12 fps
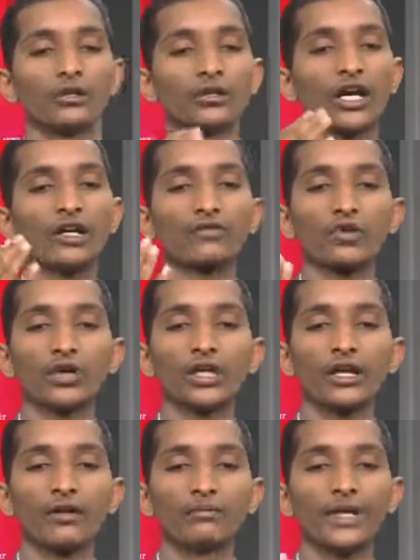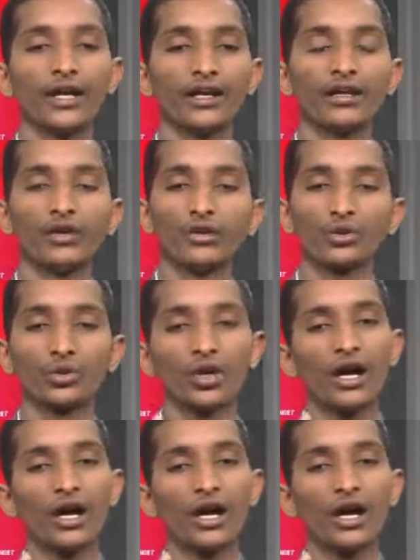not flowing of blood to